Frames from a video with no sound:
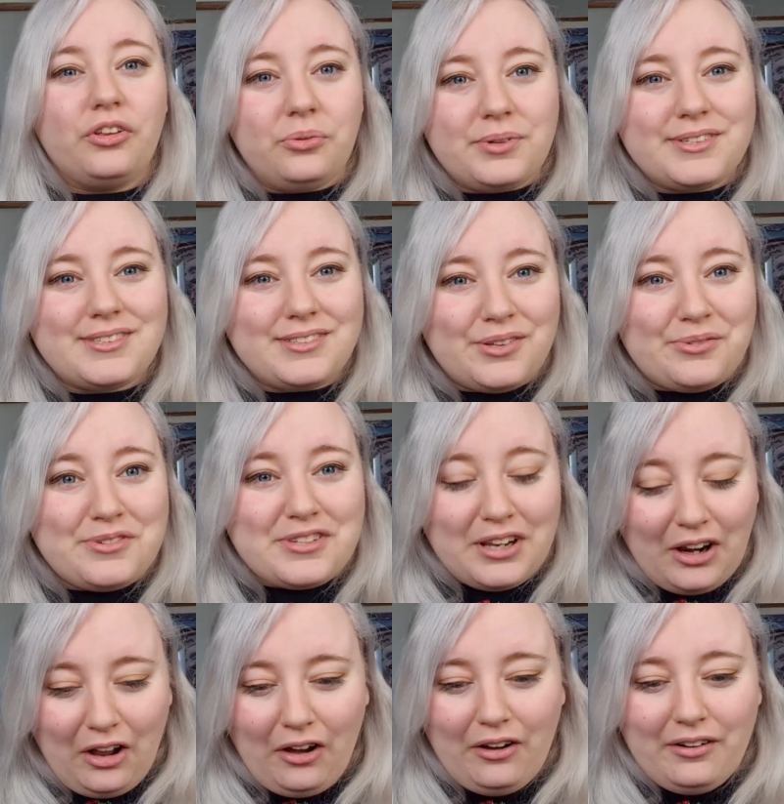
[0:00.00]
there was there was a
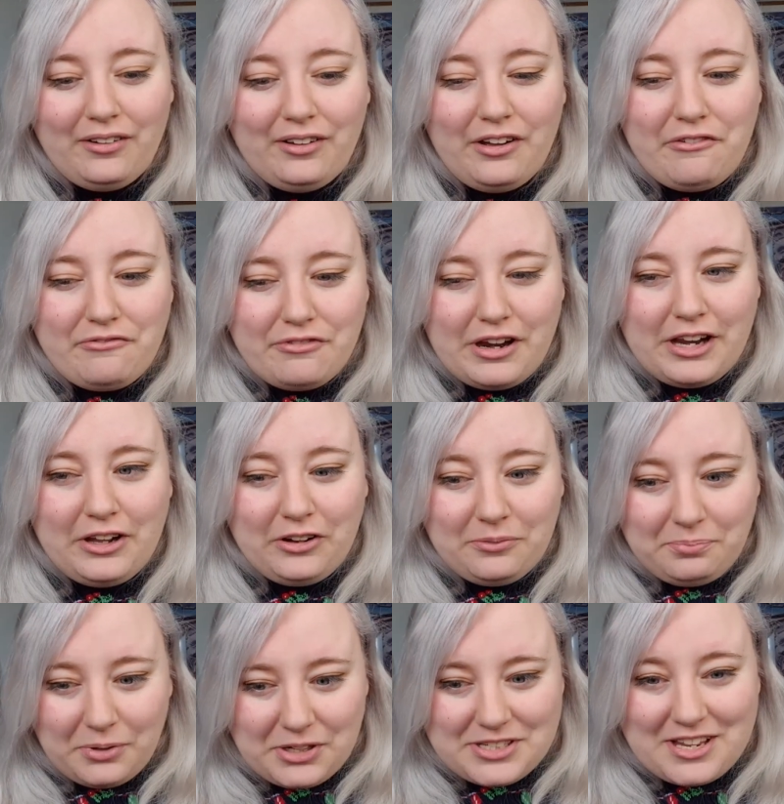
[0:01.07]
lot of really
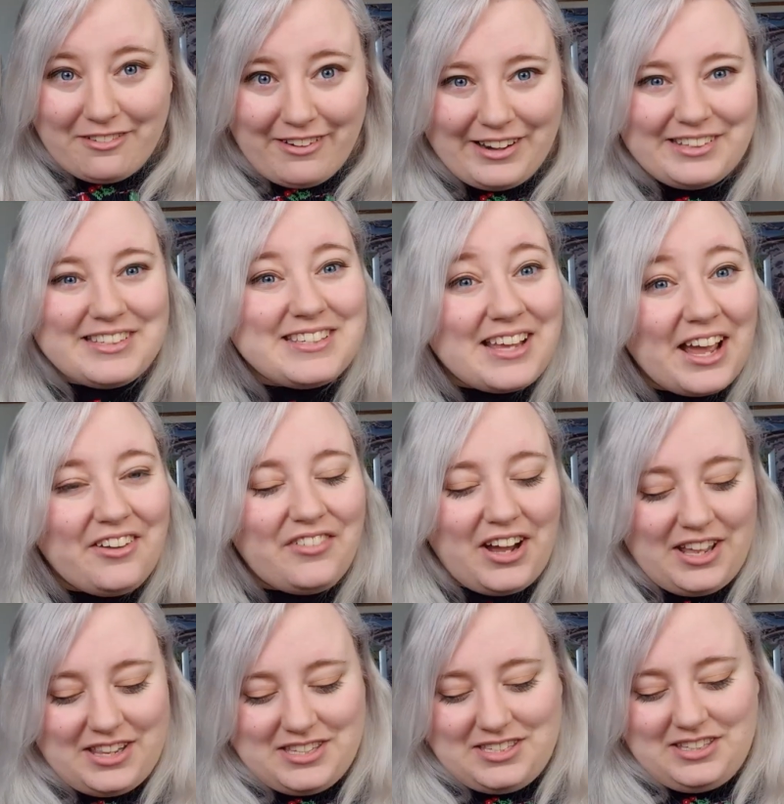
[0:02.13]
good books I read in
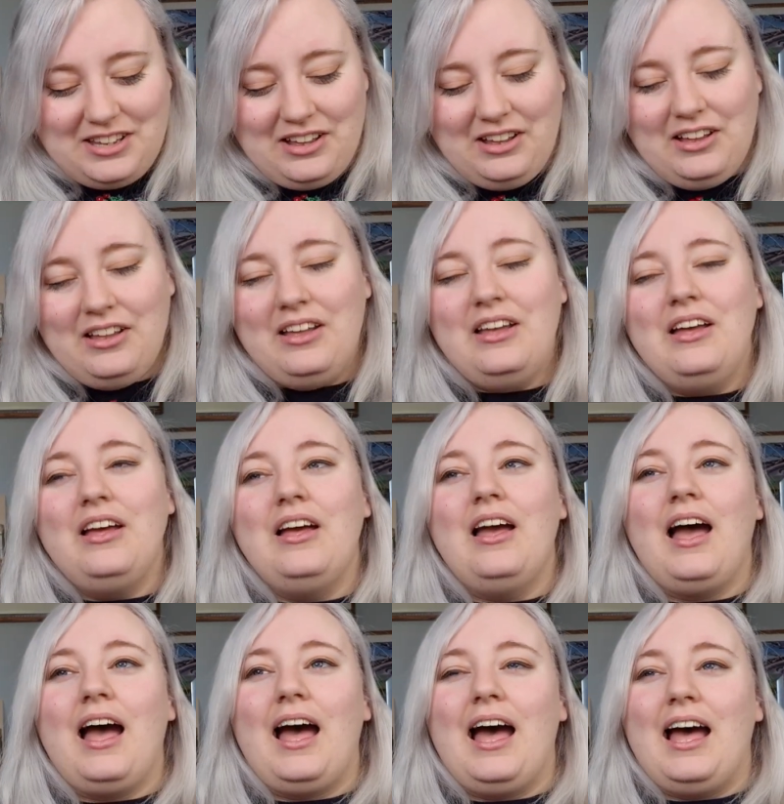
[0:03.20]
sci-fi this year,
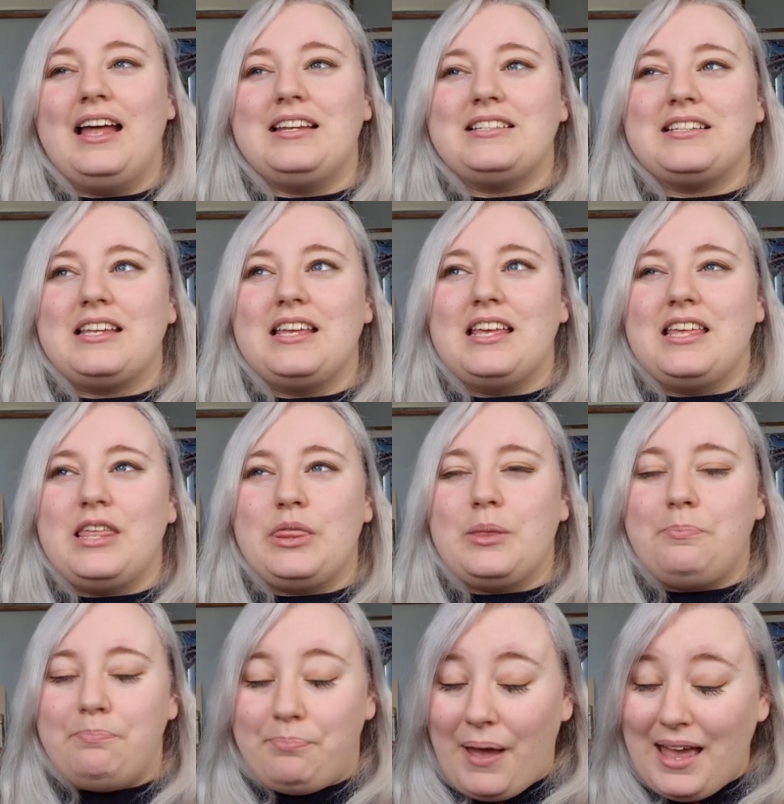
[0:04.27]
and
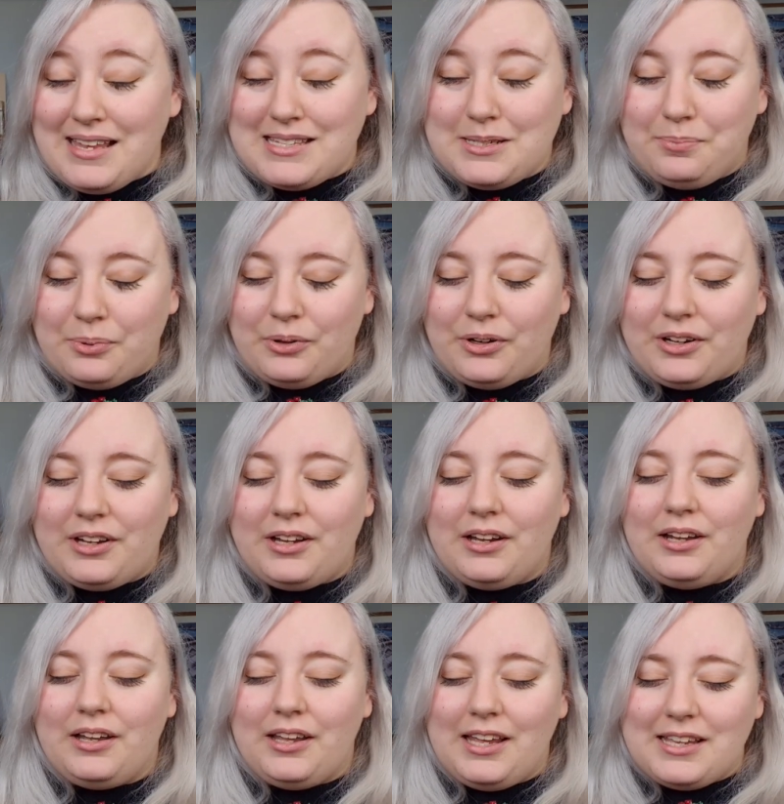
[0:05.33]
the best book
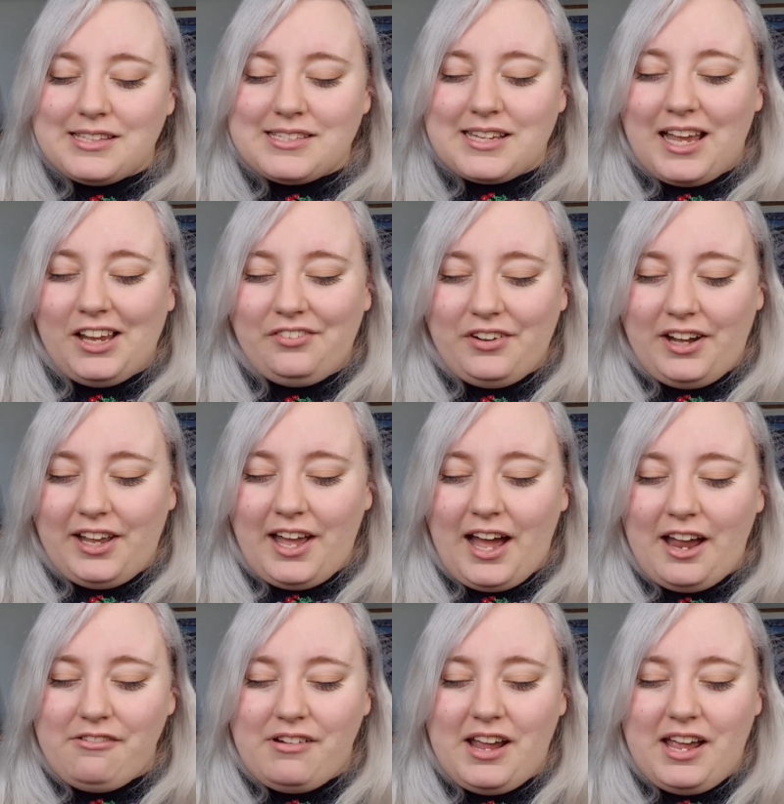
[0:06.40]
in sci-fi
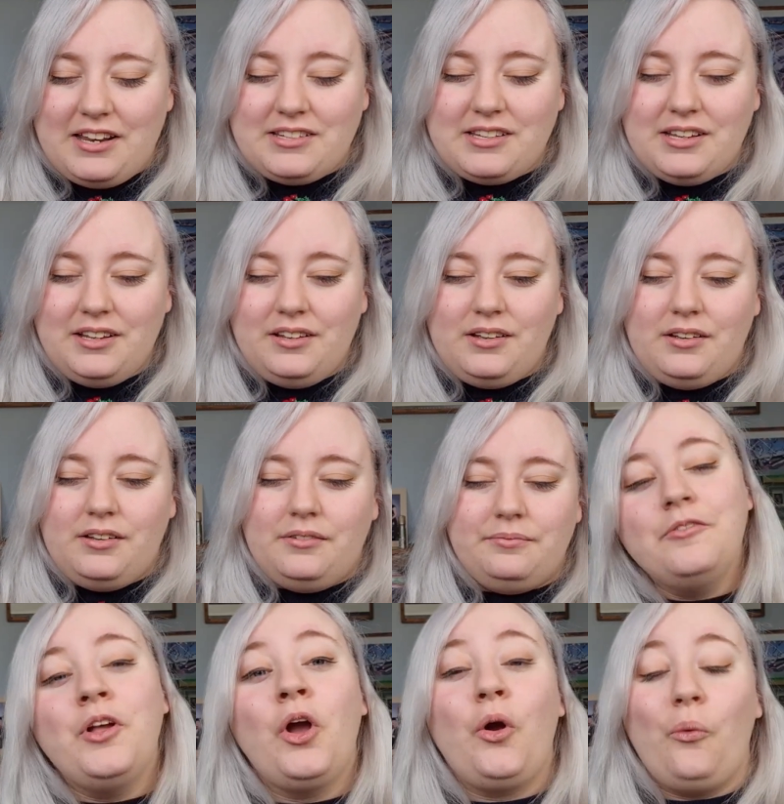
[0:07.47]
I read
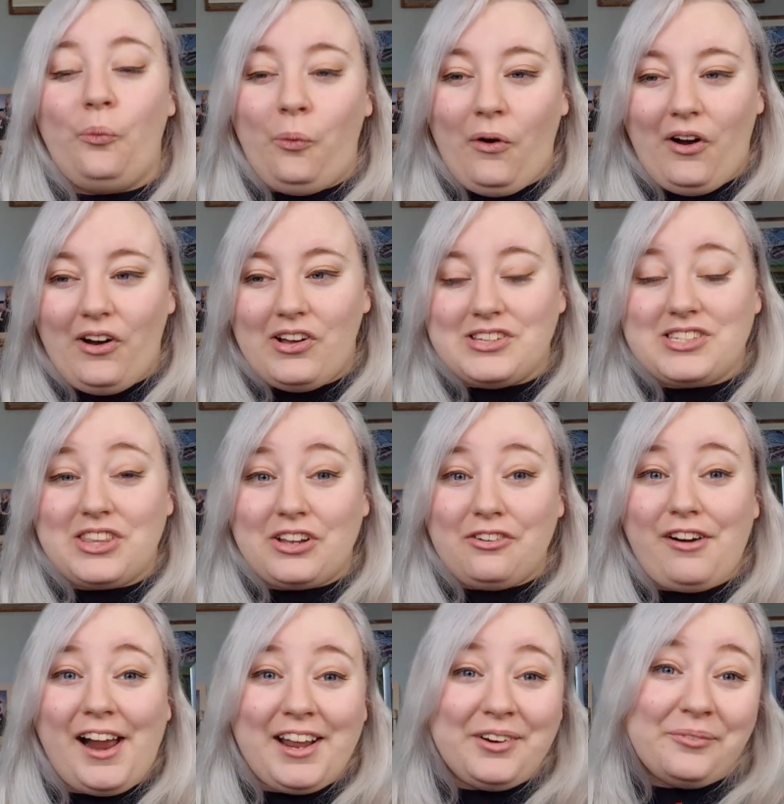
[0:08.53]
was The
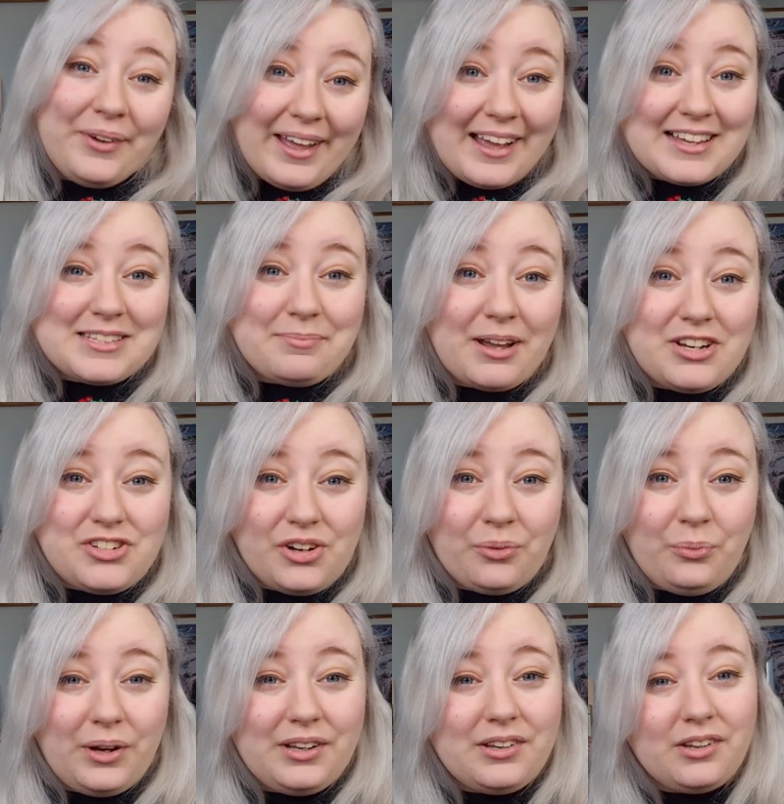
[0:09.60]
Kraken Wakes by John
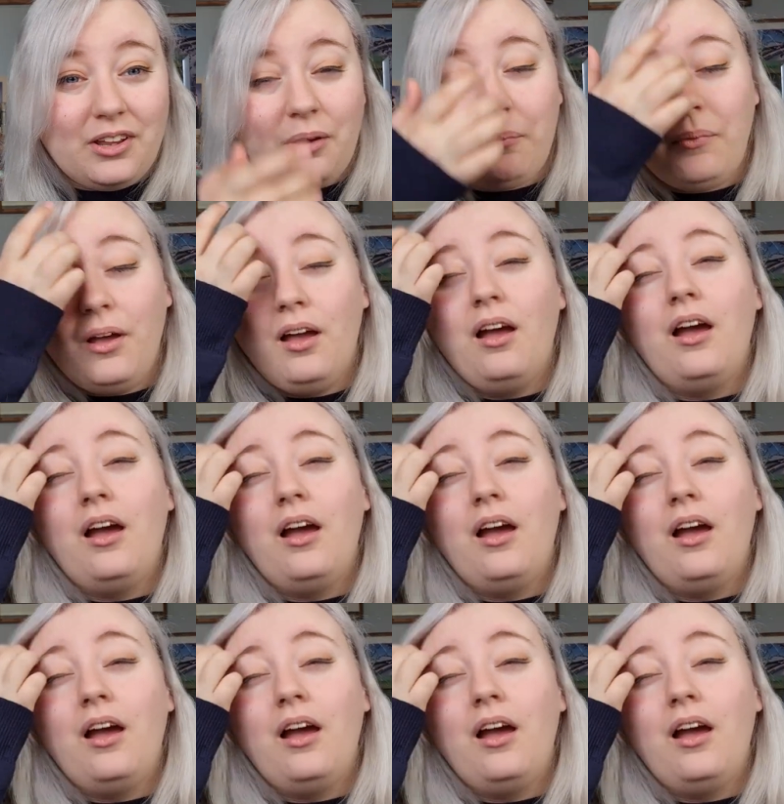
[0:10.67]
Wyndham,